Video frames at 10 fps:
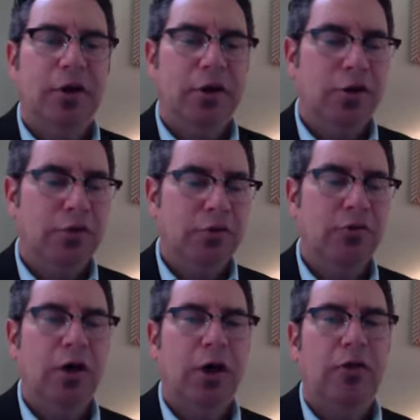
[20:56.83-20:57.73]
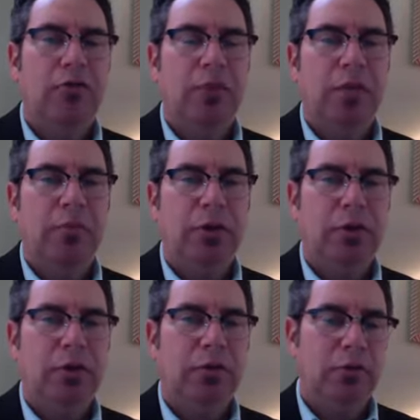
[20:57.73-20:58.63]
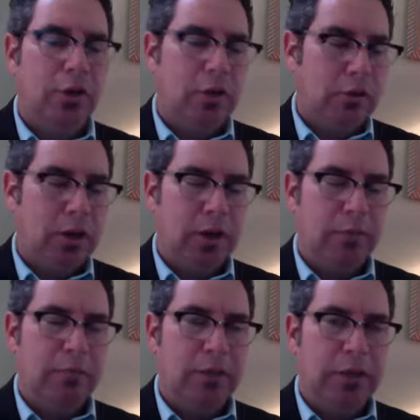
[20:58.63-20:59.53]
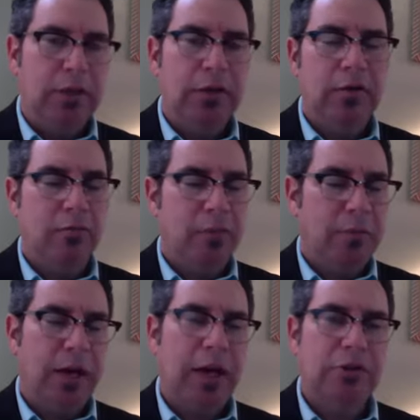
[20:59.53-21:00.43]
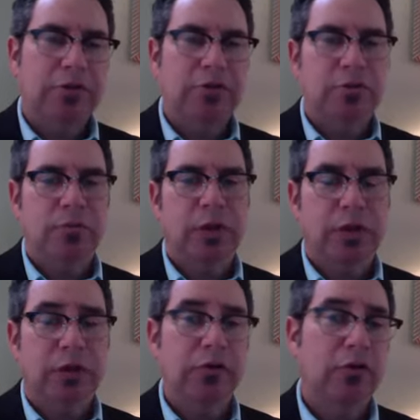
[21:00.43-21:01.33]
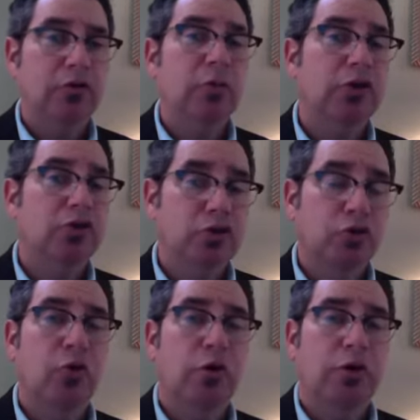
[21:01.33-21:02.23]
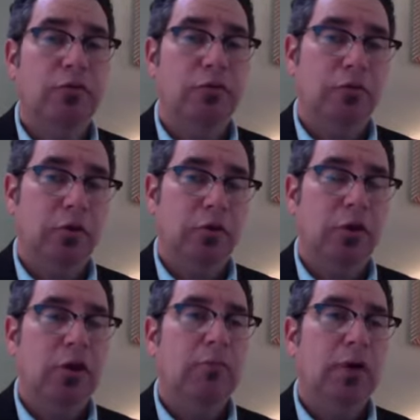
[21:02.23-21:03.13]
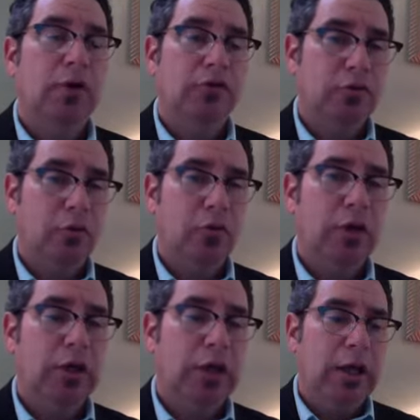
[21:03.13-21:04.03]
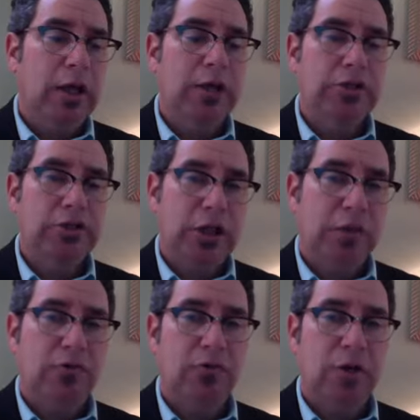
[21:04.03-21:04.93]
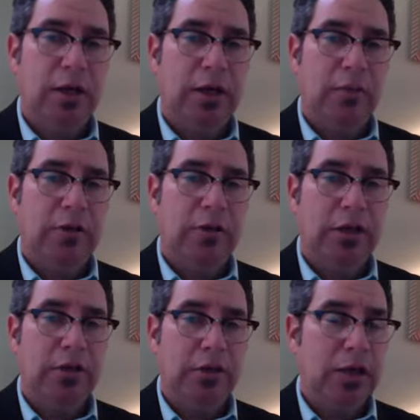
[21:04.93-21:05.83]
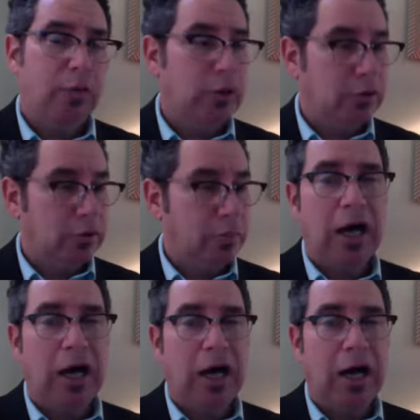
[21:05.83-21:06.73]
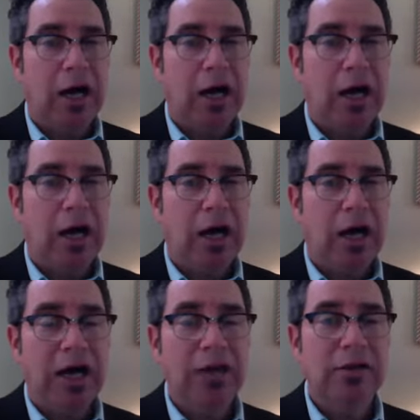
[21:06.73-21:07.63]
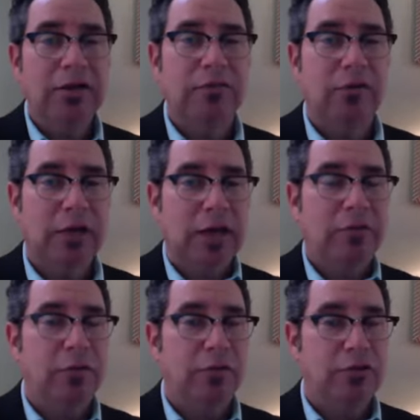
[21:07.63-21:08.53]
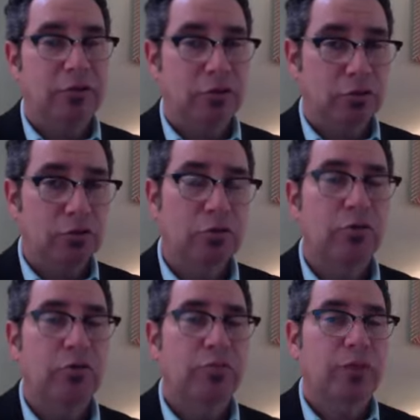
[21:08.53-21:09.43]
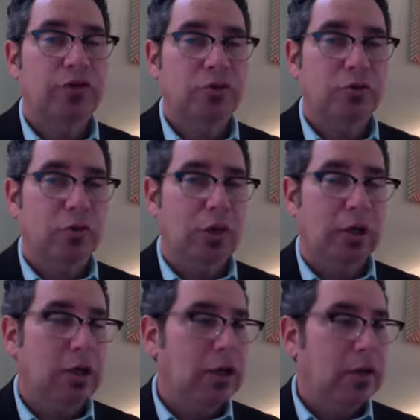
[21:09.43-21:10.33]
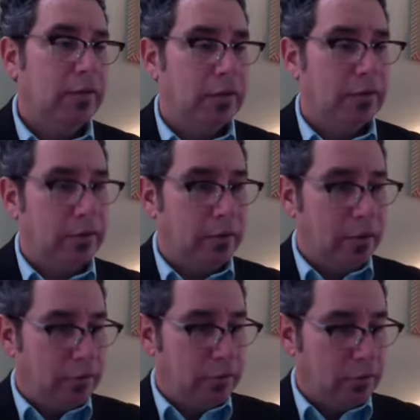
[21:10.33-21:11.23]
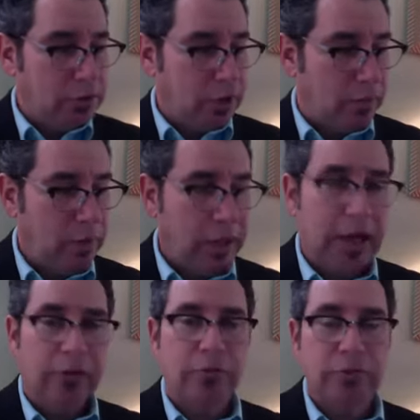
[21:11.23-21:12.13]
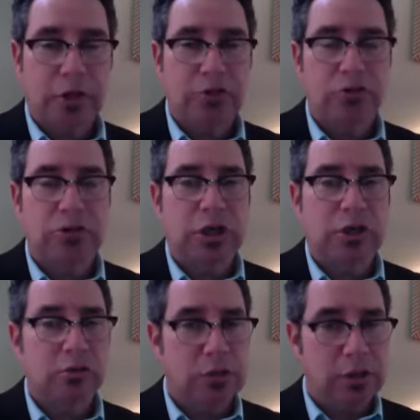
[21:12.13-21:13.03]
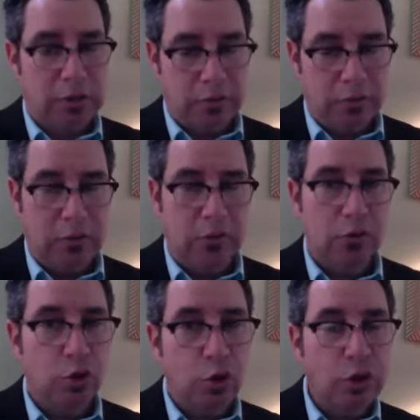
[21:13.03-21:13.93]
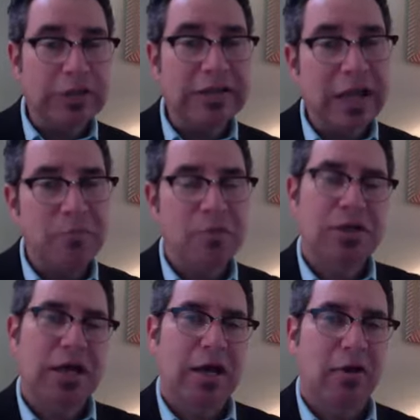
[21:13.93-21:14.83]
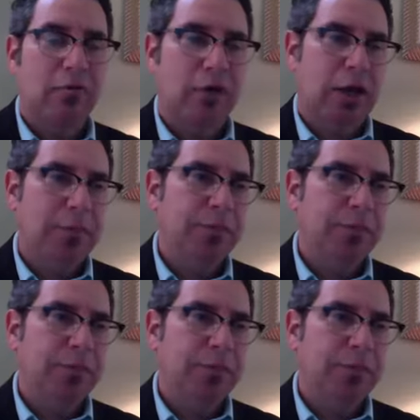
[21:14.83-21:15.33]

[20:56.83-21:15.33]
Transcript: Here's who God has made me to be. Here's my passions. Here's my gifts. Here's my story, if you will. My story has shaped who I am. And at the end of the day, we can look back and say, yeah, I lived a life that was congruent with my story, that was on a path, that was on a trajectory that the Lord led me down, right?